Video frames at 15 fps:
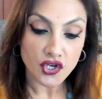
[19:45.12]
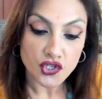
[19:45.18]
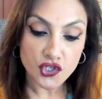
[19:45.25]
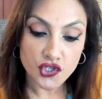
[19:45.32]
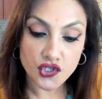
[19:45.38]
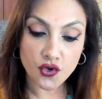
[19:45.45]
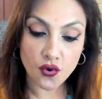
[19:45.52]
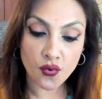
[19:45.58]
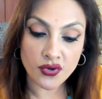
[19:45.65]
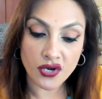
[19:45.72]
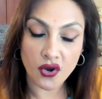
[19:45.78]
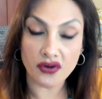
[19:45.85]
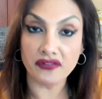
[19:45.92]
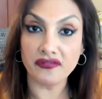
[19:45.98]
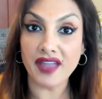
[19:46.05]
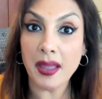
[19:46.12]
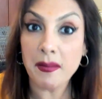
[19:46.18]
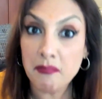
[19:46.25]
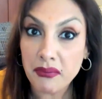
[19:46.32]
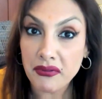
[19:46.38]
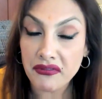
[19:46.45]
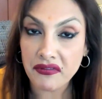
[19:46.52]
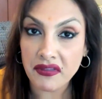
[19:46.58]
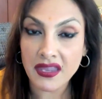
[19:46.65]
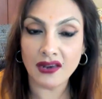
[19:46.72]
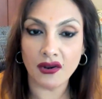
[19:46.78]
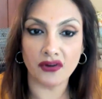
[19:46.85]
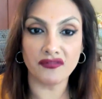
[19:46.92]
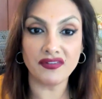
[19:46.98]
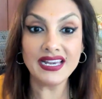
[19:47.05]
shown a lot of empathy,
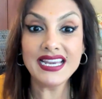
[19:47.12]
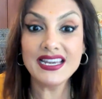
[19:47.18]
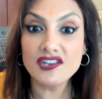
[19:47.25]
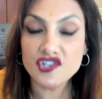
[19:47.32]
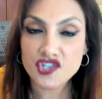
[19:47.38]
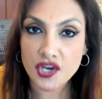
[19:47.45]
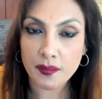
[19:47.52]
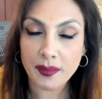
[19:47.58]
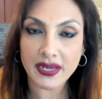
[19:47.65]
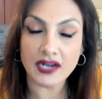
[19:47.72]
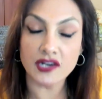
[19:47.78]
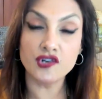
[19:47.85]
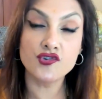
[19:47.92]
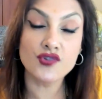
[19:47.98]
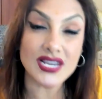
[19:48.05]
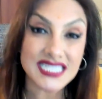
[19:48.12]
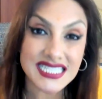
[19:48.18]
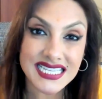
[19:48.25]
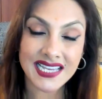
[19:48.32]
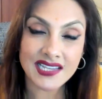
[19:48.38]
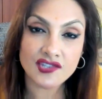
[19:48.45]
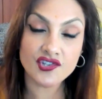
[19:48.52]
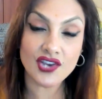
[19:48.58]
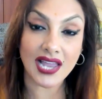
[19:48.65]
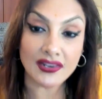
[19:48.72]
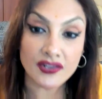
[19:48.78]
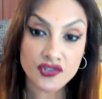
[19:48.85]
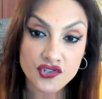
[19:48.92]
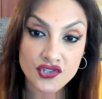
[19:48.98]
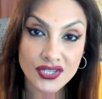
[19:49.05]
a lot of leadership in addressing
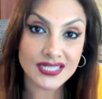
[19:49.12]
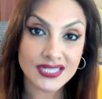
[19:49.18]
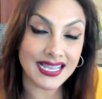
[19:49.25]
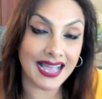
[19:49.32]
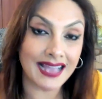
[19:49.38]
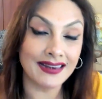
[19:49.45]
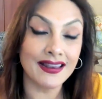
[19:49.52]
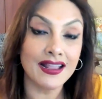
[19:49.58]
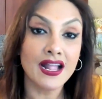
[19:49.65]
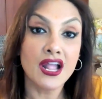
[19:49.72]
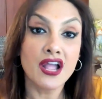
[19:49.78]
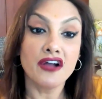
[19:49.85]
challenges and